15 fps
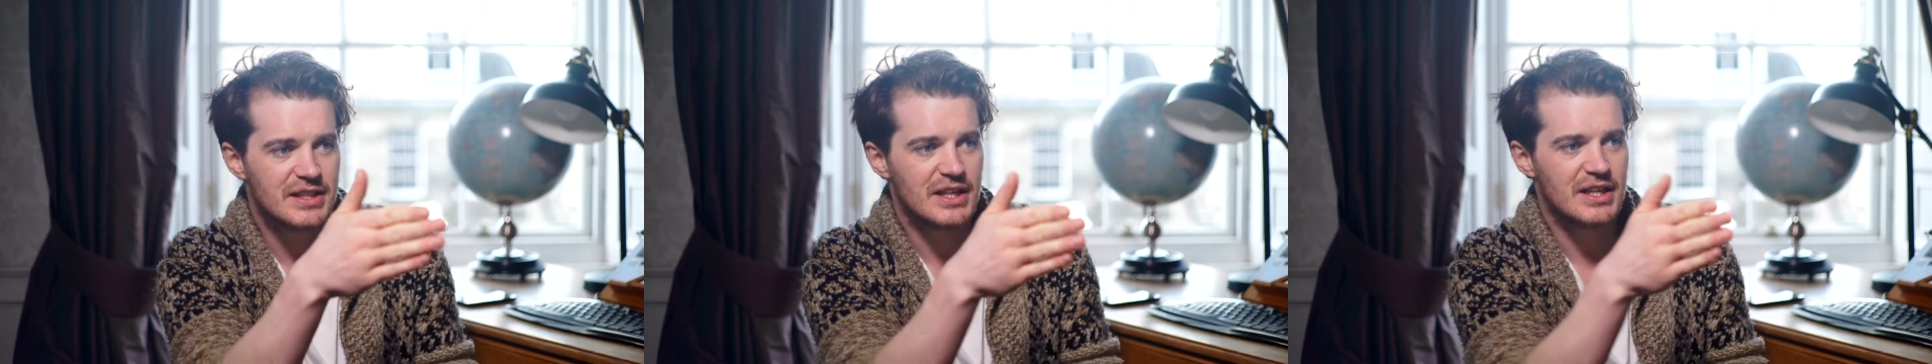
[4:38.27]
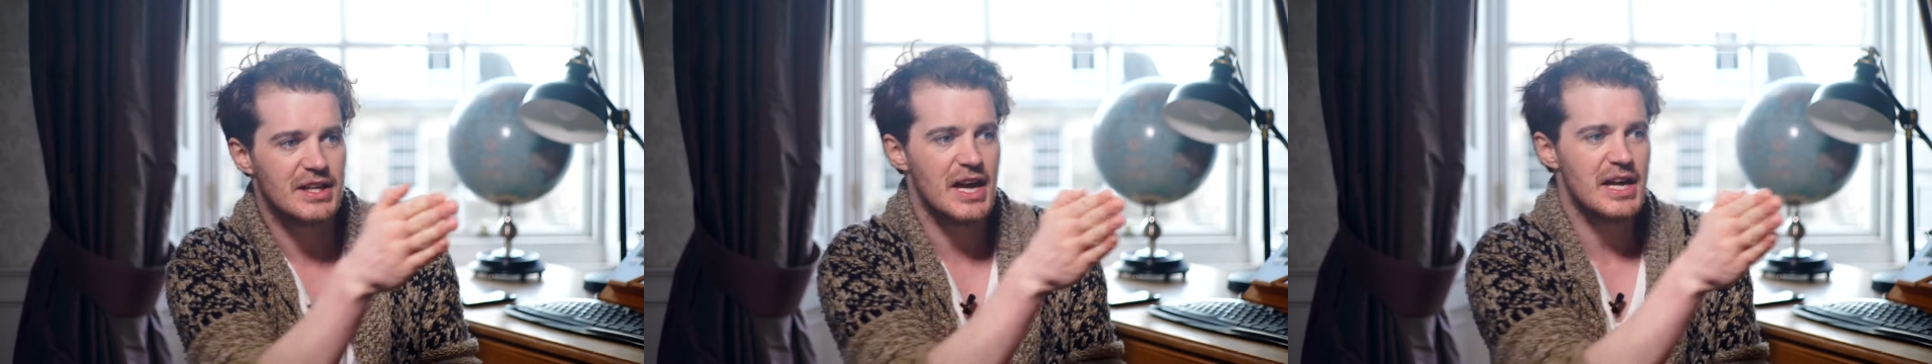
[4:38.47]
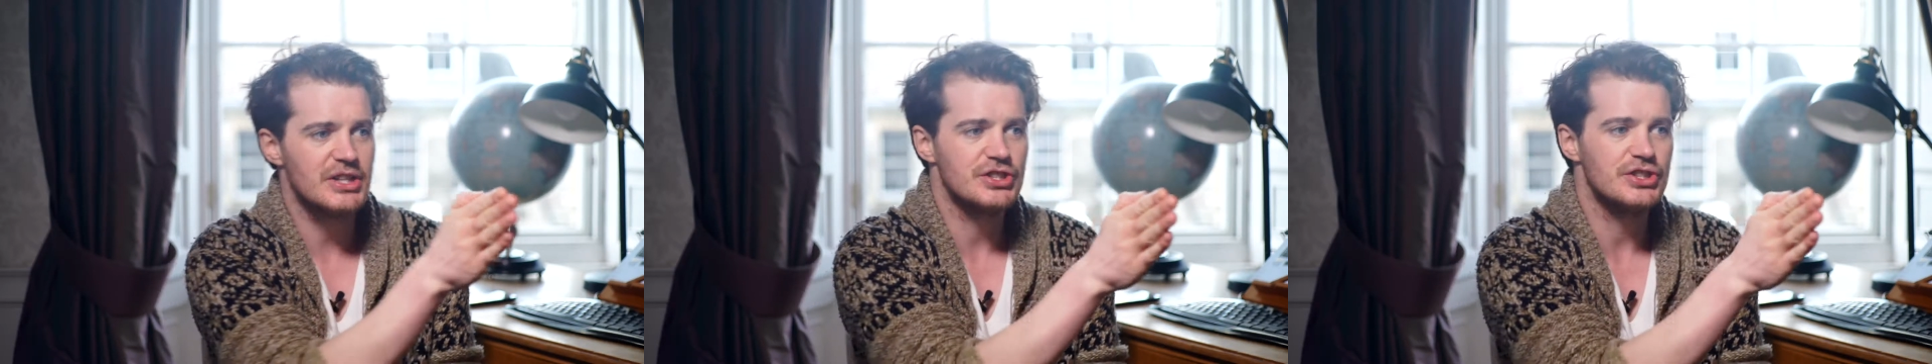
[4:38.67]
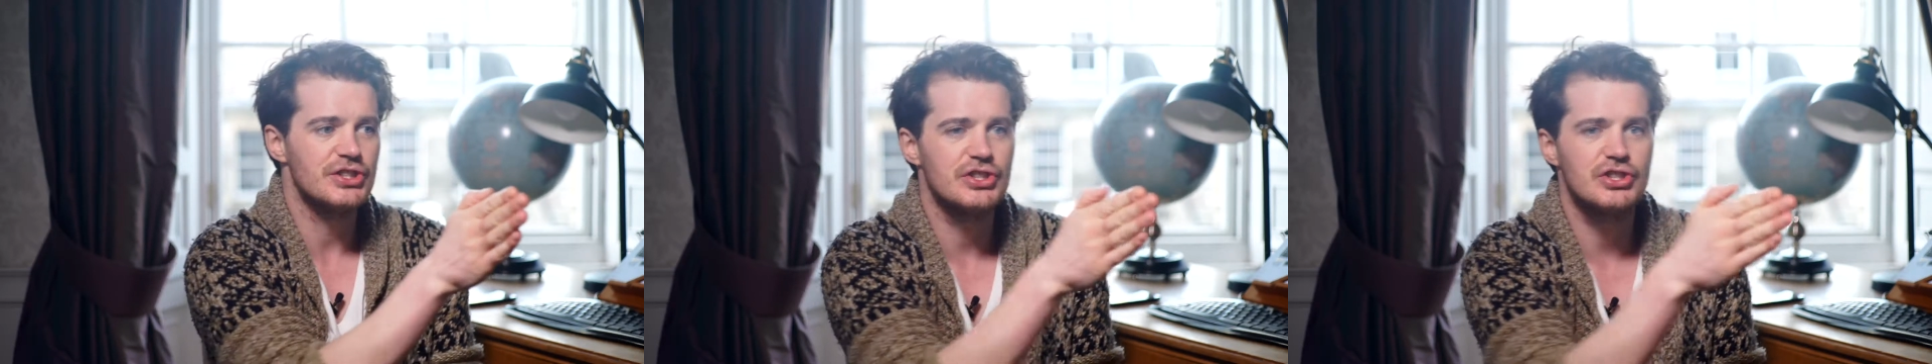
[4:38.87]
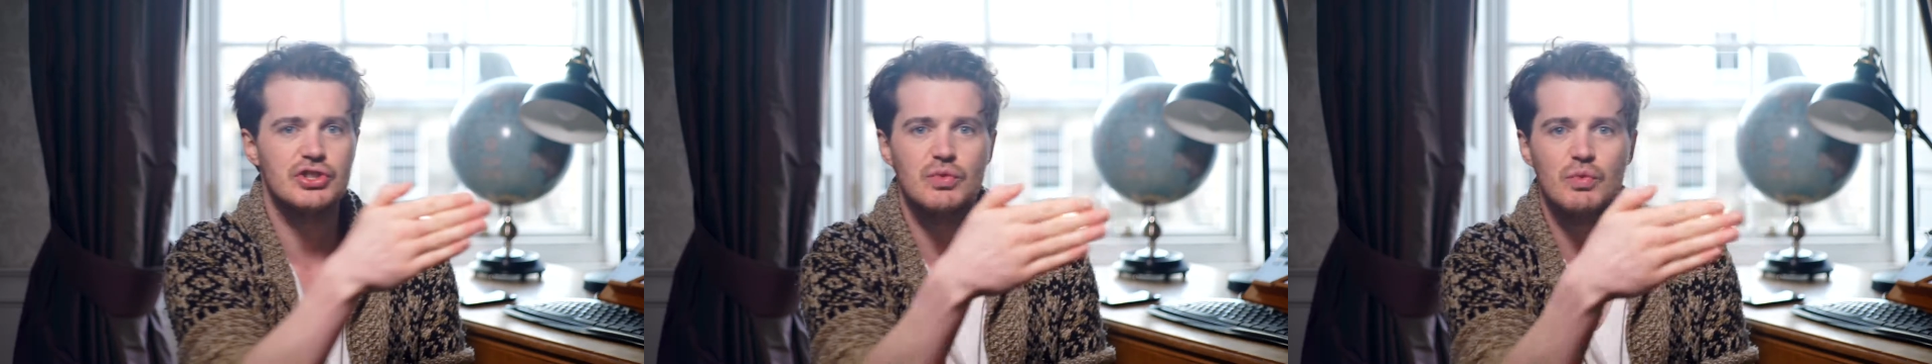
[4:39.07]

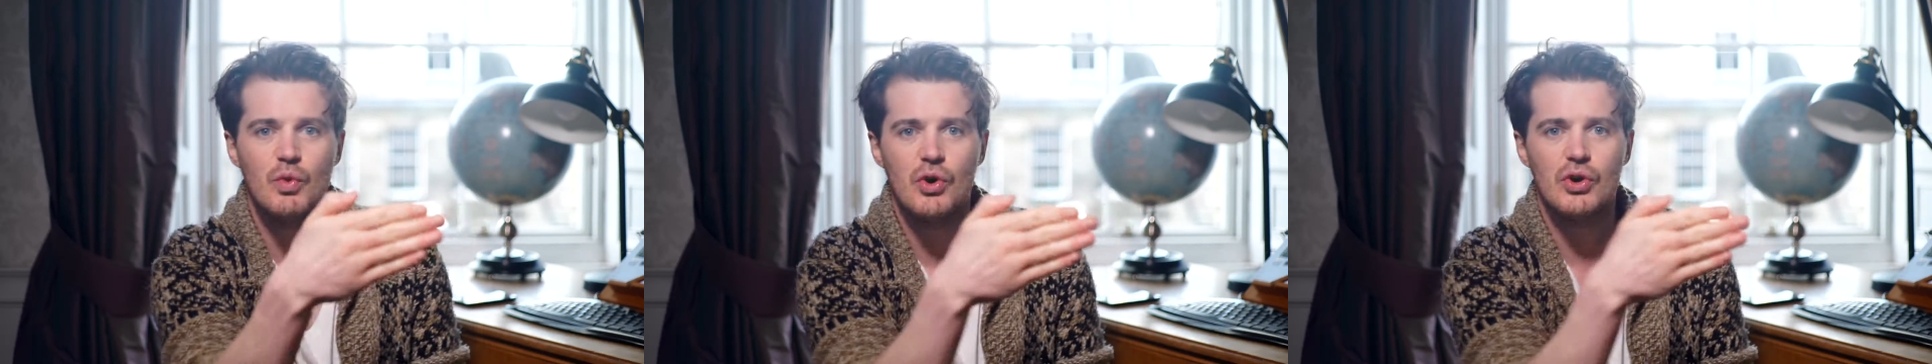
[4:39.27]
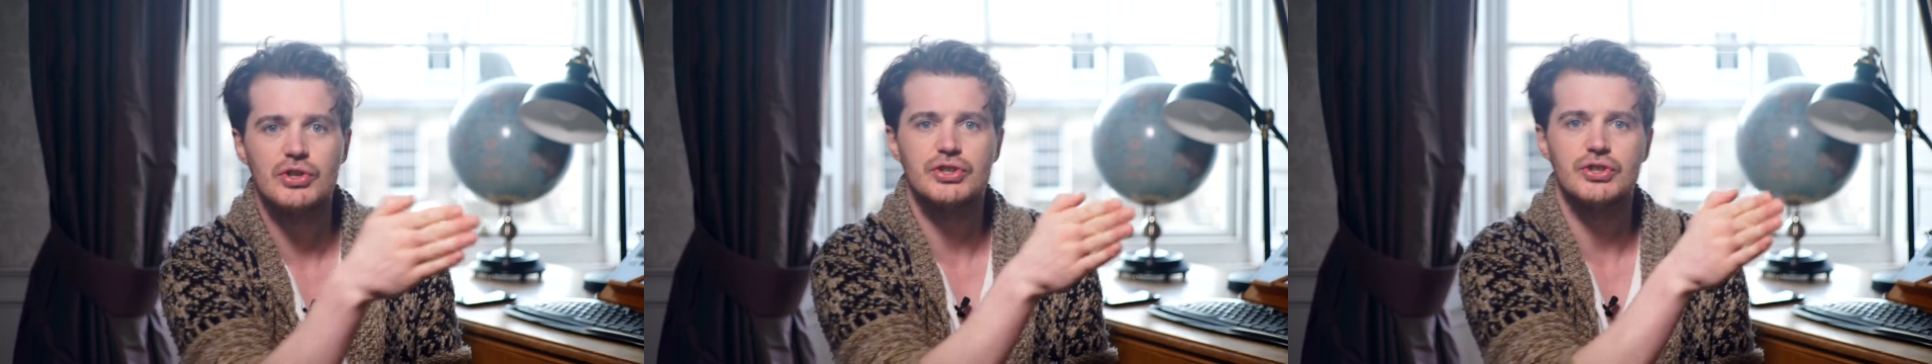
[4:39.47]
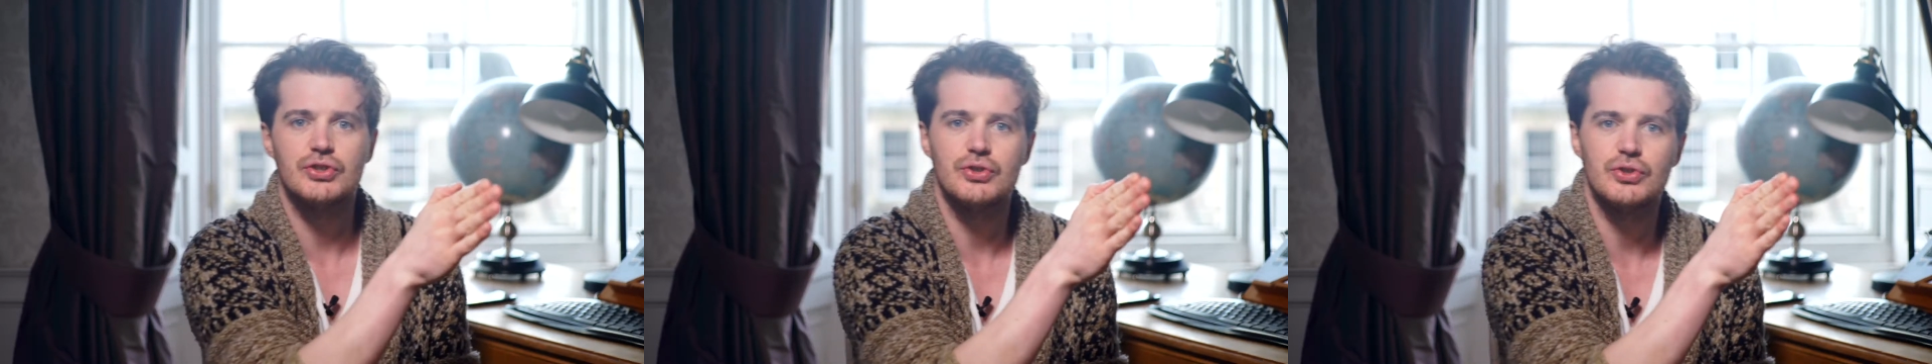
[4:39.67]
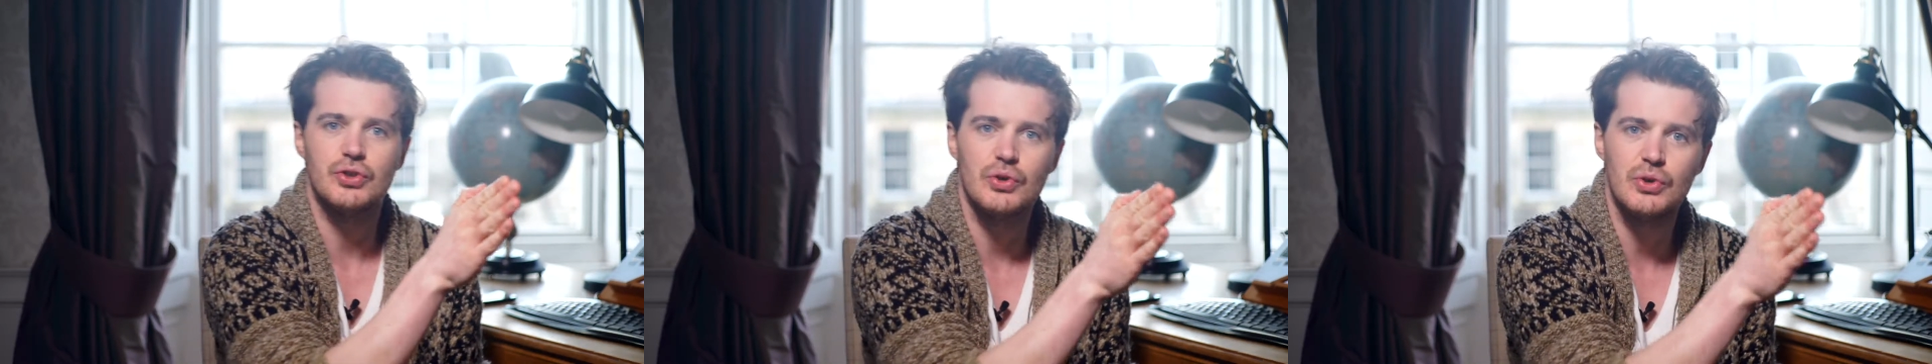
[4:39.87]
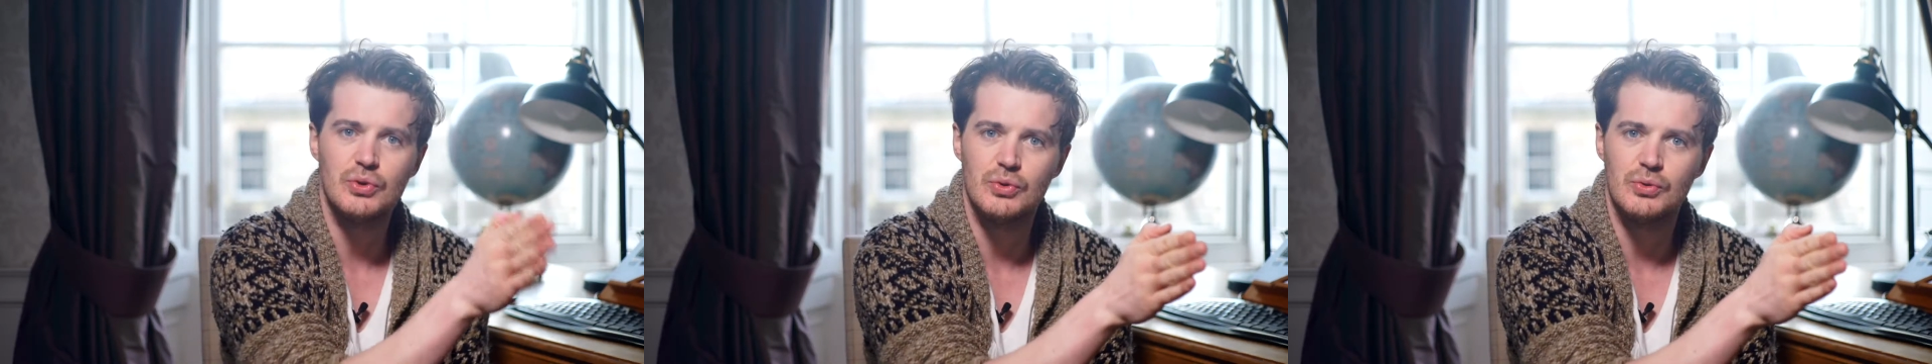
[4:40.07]
connections towards your
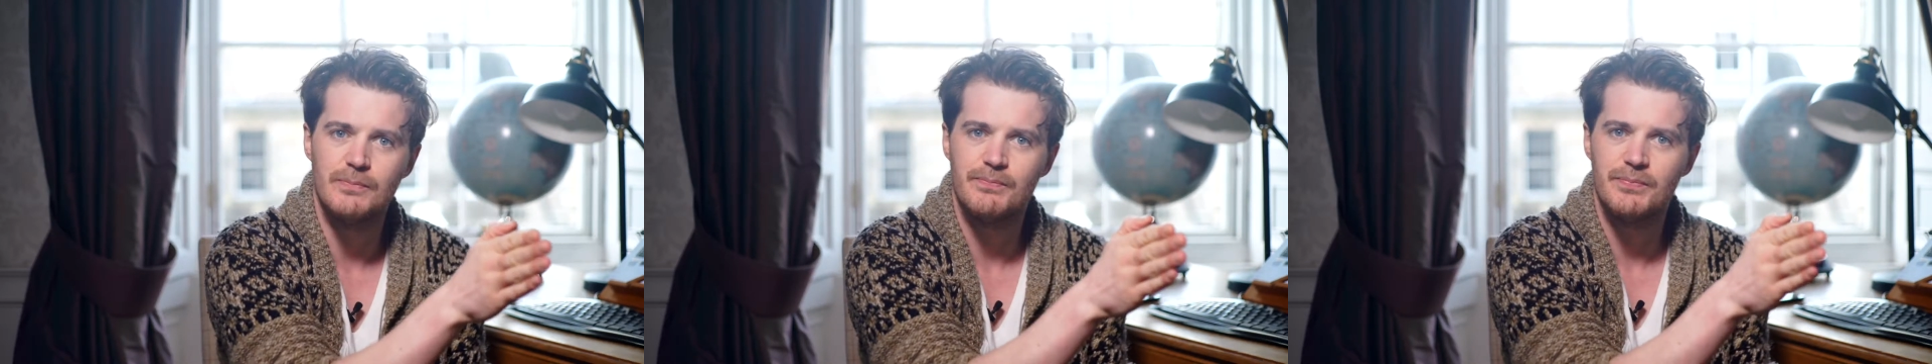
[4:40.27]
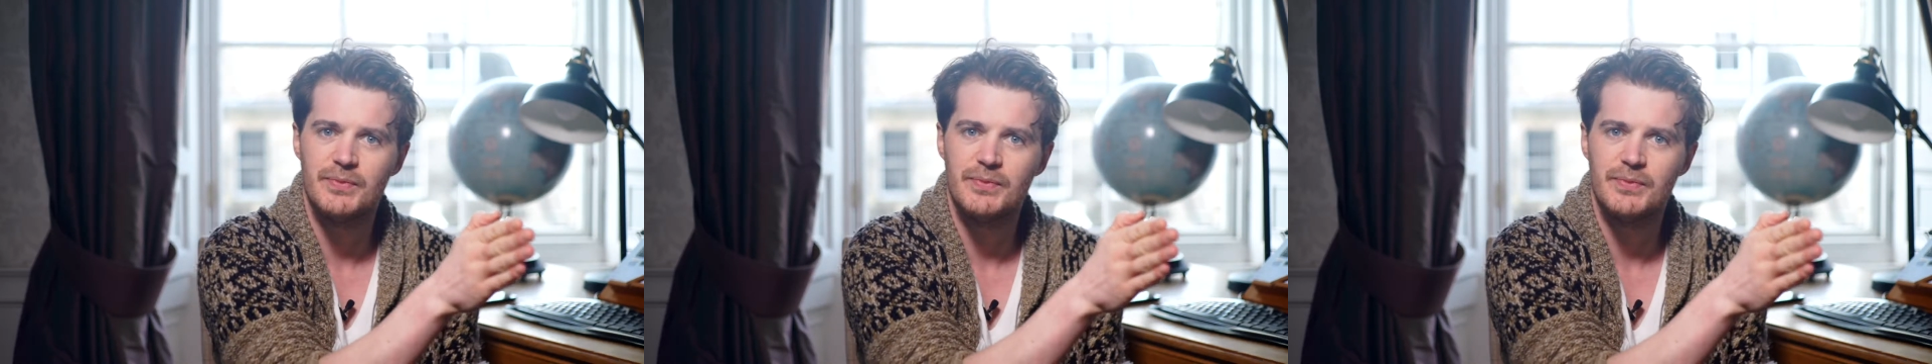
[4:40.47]
goal.